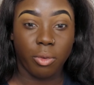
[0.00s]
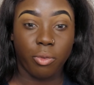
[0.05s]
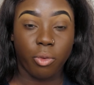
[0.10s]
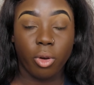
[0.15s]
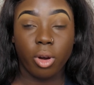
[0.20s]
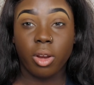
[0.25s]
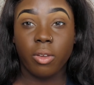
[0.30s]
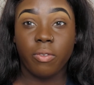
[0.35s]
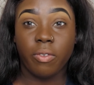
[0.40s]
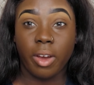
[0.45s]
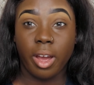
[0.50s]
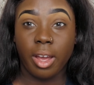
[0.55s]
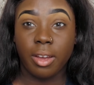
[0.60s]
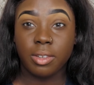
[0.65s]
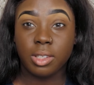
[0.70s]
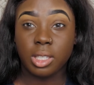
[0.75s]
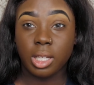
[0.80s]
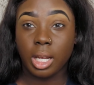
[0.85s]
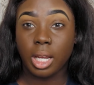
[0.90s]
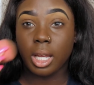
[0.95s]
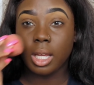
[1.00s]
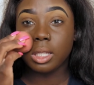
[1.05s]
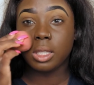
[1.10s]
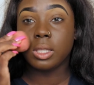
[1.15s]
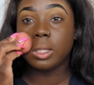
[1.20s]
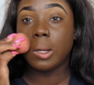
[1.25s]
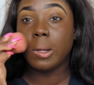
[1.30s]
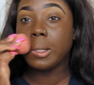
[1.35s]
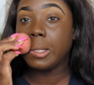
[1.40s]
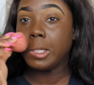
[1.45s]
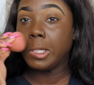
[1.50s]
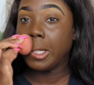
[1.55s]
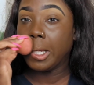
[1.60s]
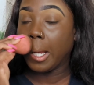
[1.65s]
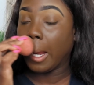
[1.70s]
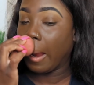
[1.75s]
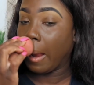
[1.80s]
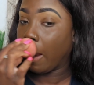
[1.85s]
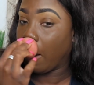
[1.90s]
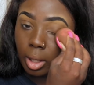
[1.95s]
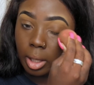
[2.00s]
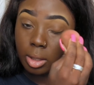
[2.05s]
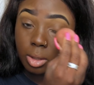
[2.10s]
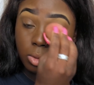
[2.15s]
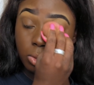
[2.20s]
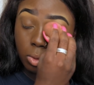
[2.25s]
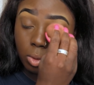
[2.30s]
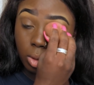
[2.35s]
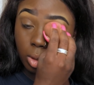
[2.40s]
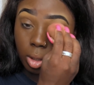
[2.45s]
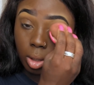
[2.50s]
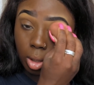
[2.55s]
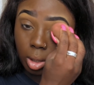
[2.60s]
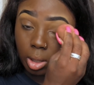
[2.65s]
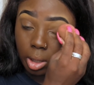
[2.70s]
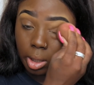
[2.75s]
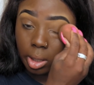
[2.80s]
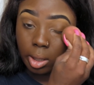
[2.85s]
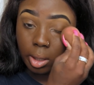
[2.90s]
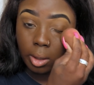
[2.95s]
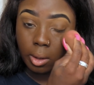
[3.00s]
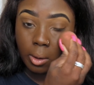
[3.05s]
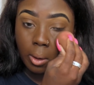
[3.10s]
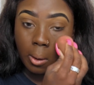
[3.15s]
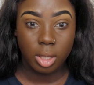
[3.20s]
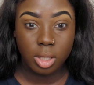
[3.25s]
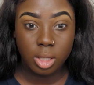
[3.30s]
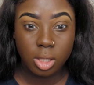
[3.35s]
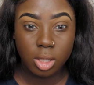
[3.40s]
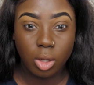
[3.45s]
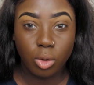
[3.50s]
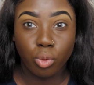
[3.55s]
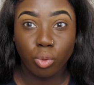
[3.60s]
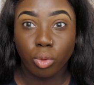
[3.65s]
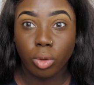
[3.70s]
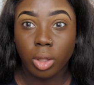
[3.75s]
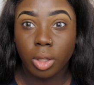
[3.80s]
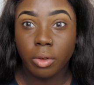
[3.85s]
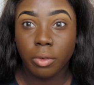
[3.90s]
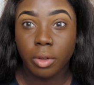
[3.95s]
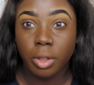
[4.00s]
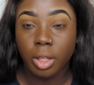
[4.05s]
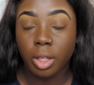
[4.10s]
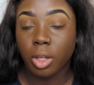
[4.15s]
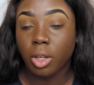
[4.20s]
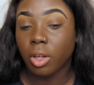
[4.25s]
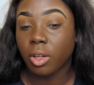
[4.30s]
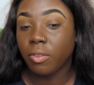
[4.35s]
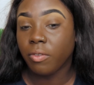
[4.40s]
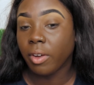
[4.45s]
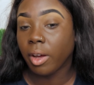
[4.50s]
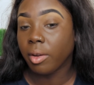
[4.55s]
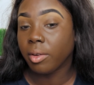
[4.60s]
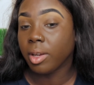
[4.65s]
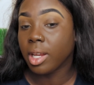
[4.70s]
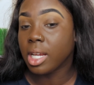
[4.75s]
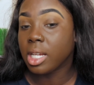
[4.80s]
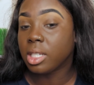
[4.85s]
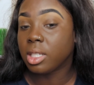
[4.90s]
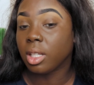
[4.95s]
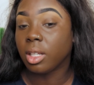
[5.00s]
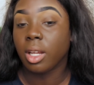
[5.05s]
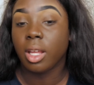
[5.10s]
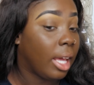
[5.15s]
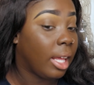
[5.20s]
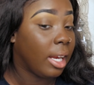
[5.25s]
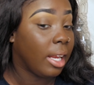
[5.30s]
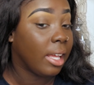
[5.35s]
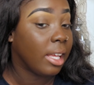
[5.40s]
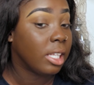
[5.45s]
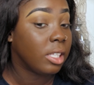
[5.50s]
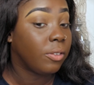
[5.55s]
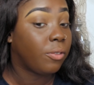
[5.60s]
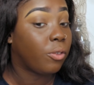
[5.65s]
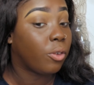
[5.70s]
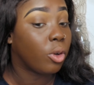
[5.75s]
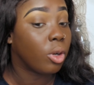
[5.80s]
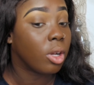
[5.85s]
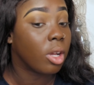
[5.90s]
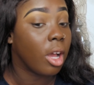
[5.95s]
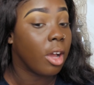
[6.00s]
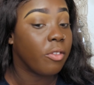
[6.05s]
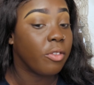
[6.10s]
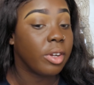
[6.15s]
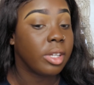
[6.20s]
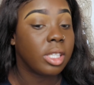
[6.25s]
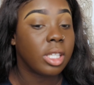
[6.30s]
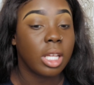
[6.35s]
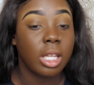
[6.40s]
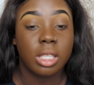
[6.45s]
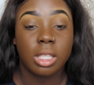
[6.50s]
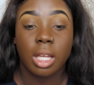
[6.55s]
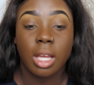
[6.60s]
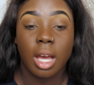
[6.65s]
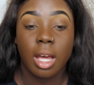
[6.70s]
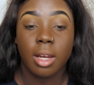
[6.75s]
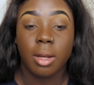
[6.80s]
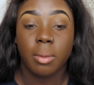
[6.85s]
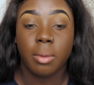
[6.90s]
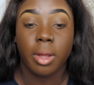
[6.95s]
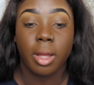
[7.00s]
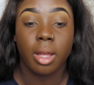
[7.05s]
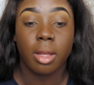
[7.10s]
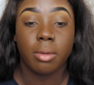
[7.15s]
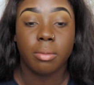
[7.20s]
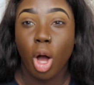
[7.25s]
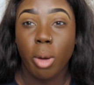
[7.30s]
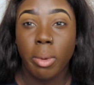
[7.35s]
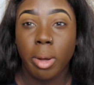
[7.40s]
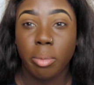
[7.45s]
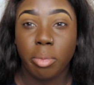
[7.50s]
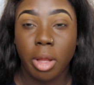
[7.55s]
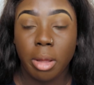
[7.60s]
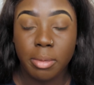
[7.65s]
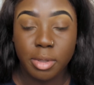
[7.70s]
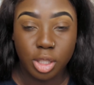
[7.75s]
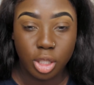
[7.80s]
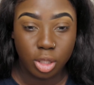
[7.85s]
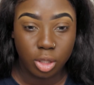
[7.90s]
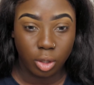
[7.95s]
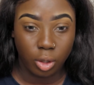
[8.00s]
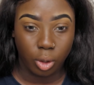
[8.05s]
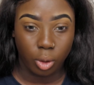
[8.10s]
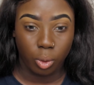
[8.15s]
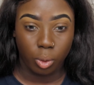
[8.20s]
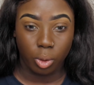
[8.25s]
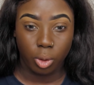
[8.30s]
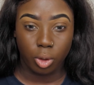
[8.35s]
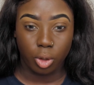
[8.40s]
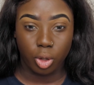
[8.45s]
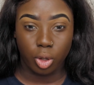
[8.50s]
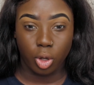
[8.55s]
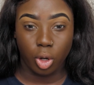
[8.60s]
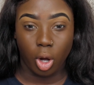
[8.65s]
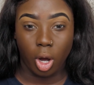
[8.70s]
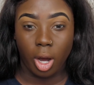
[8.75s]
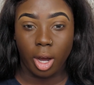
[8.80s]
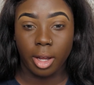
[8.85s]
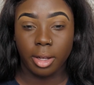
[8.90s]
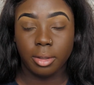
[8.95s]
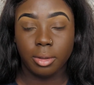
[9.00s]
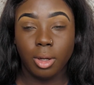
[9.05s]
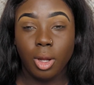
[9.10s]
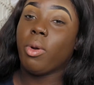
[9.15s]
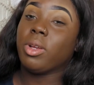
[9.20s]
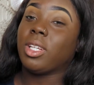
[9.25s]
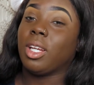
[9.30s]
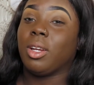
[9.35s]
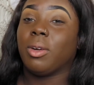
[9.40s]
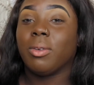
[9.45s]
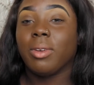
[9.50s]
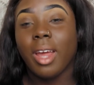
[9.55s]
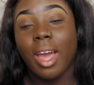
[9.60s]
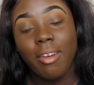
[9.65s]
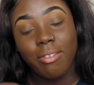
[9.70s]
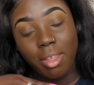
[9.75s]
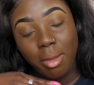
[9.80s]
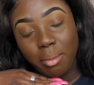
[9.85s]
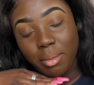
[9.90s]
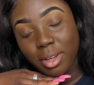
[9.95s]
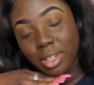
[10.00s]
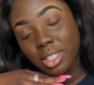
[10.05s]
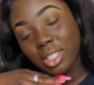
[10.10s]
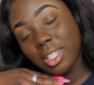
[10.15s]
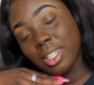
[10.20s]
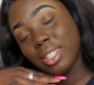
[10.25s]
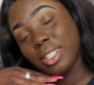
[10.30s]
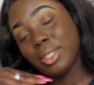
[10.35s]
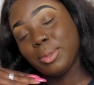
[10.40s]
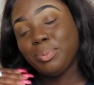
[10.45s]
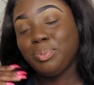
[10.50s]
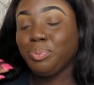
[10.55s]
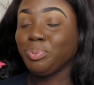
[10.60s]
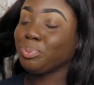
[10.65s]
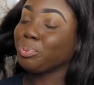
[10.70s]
But 45 shades, shit, that's really good. This is a really, really good foundation. It is full coverage because it kind of like all my blemishes are gone, which I don't have that much because